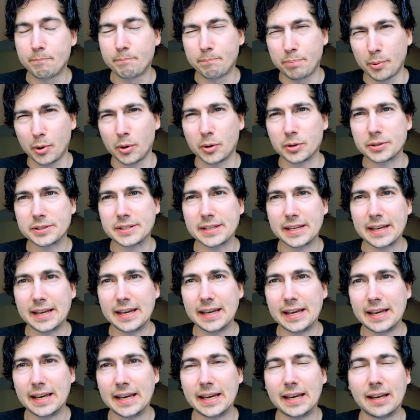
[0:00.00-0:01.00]
But
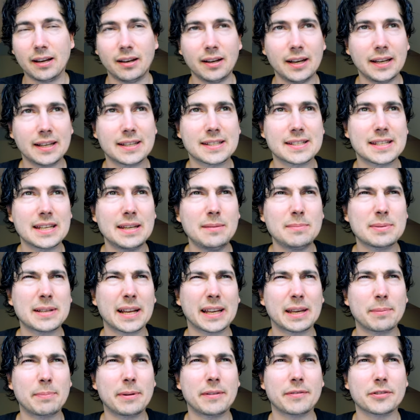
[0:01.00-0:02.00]
it seems
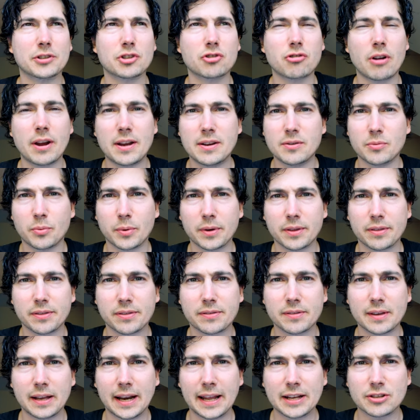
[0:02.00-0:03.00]
like a bit of a trend
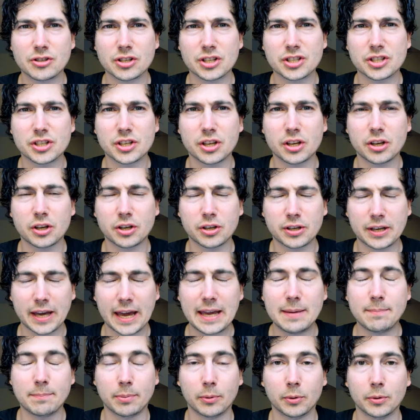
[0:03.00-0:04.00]
with electric
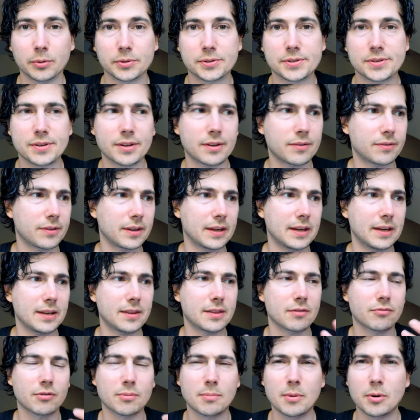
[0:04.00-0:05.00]
skateboards that the
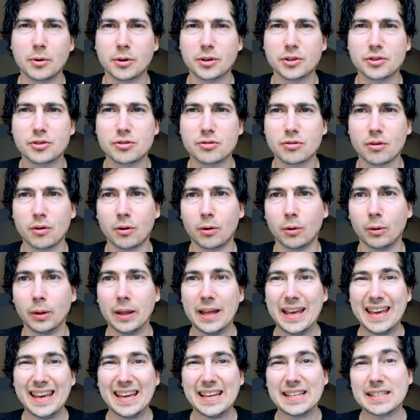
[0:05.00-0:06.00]
remote control
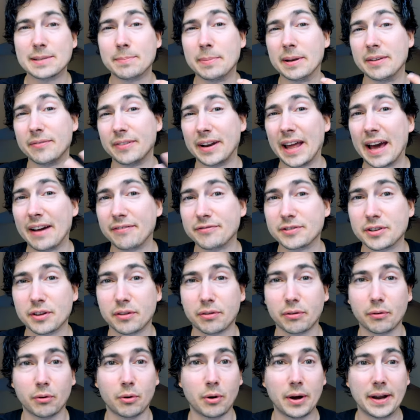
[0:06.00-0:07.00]
is a bit of an
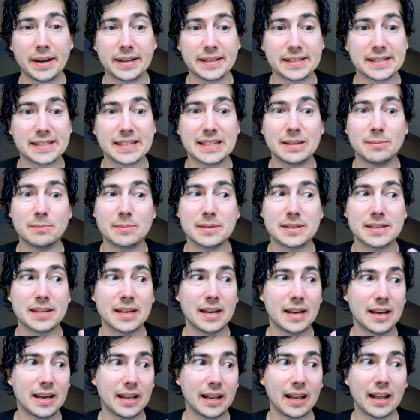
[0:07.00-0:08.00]
afterthought, and it seems
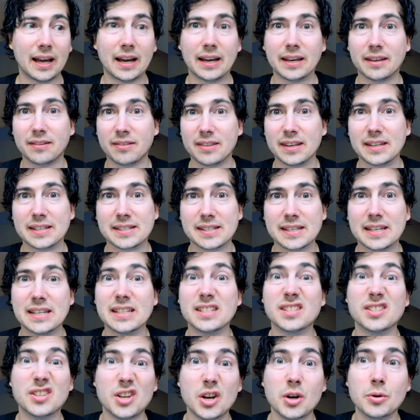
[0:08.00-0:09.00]
like this
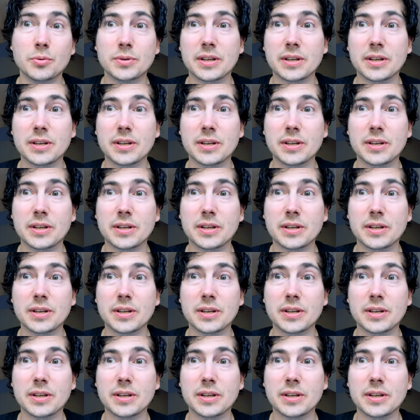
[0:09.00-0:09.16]
is no